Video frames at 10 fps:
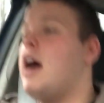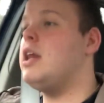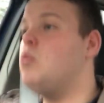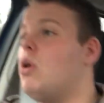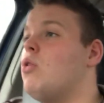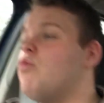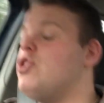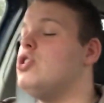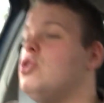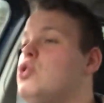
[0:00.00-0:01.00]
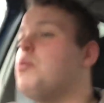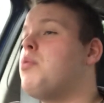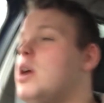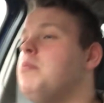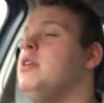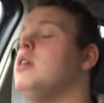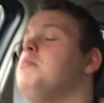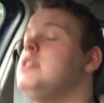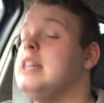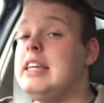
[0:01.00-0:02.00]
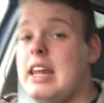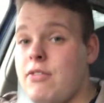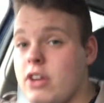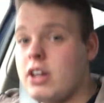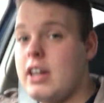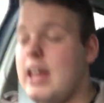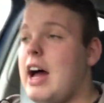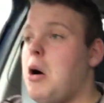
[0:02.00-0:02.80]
and it will reduce your premium significantly.